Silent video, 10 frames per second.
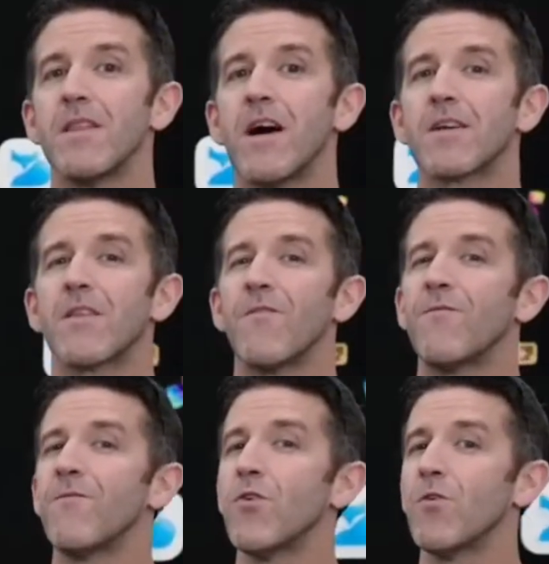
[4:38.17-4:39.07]
these
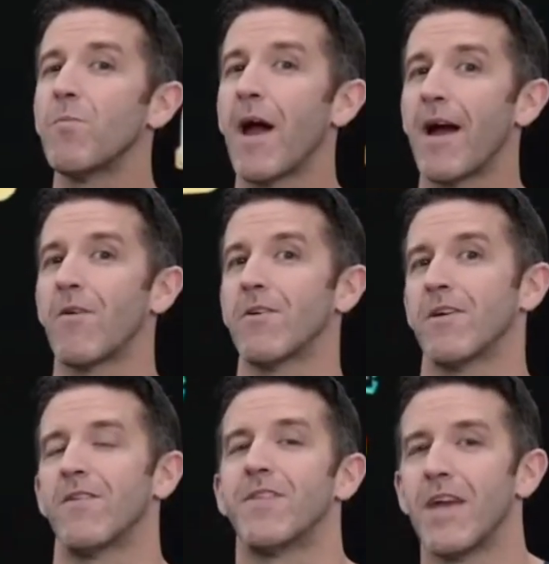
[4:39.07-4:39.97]
glasses, if
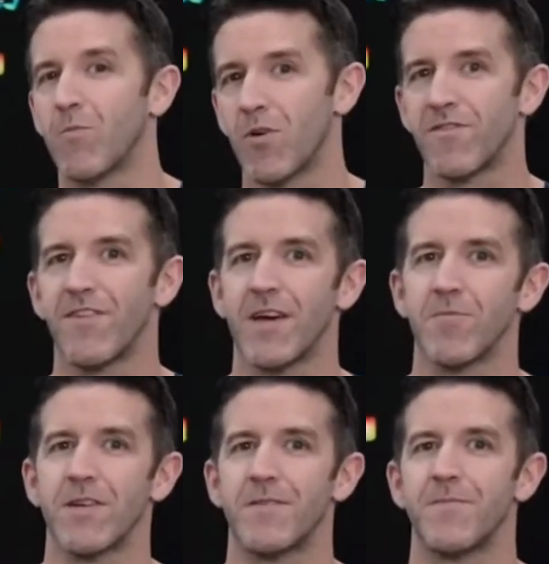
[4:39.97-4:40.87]
they are making glasses,
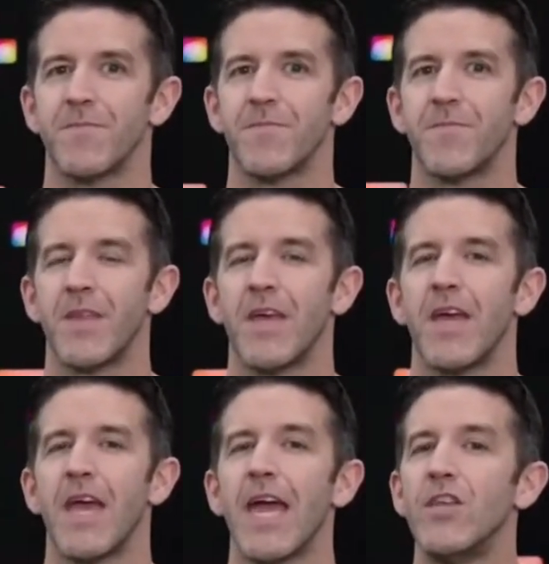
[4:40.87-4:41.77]
then
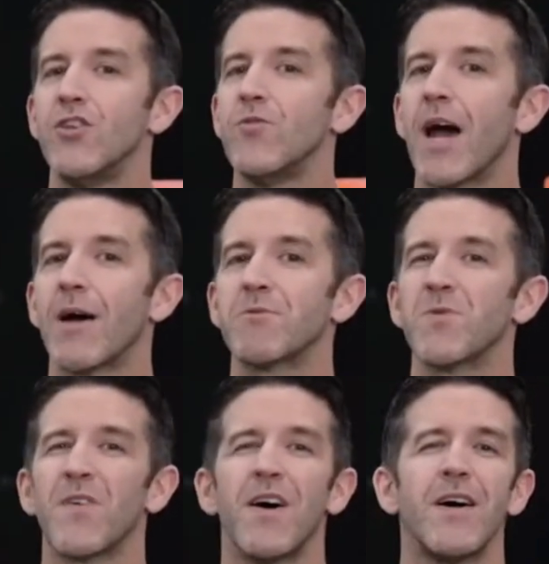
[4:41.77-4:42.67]
it will show you
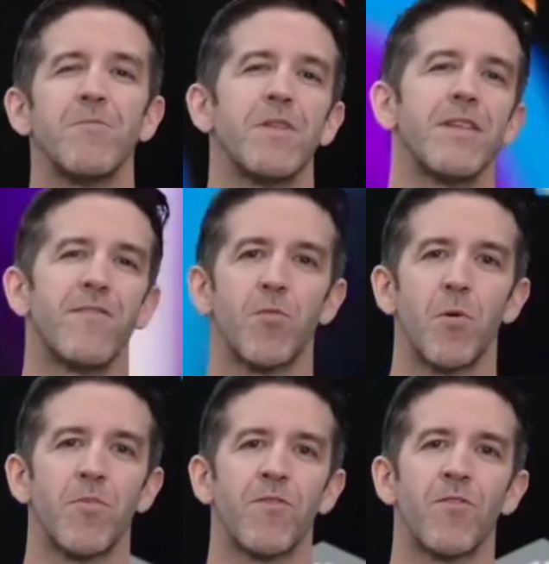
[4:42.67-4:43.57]
the
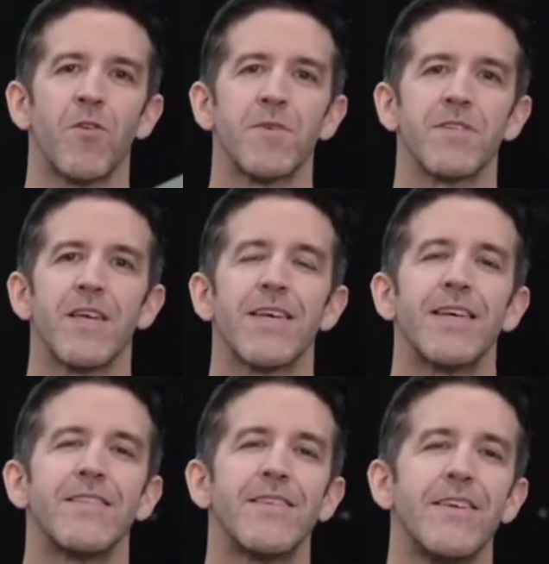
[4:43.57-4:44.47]
information that
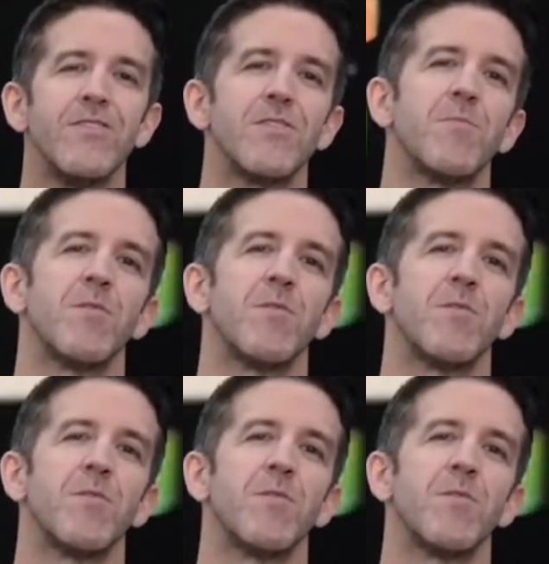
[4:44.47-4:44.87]
seems to be